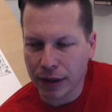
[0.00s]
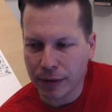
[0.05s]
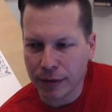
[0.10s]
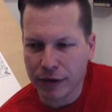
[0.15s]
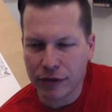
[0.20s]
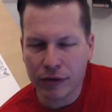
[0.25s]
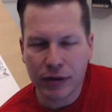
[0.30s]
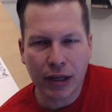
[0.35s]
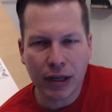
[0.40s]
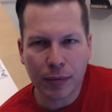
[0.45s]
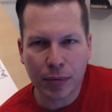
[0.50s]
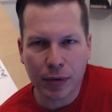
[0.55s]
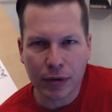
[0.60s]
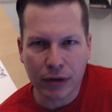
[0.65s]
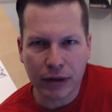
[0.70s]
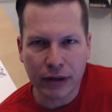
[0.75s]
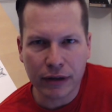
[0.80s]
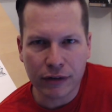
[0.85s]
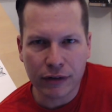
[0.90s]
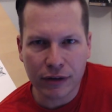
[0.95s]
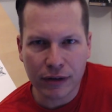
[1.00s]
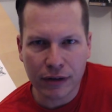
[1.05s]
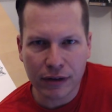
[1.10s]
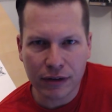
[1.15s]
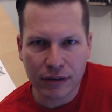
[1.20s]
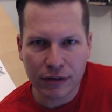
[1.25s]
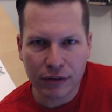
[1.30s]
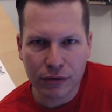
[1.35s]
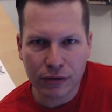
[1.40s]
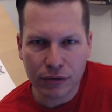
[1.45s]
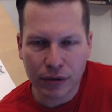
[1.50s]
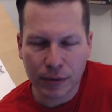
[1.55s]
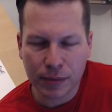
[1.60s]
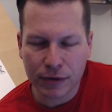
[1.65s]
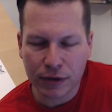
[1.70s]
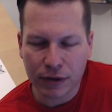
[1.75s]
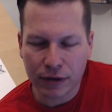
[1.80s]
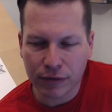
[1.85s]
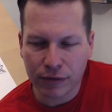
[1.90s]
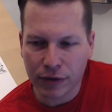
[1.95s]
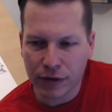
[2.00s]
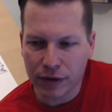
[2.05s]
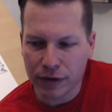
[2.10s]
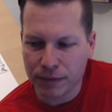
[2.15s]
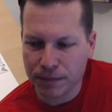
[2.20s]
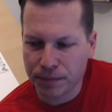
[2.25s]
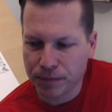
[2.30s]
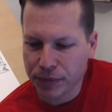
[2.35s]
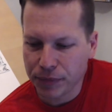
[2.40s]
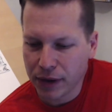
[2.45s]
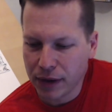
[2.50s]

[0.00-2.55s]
because you can't put links in the description of the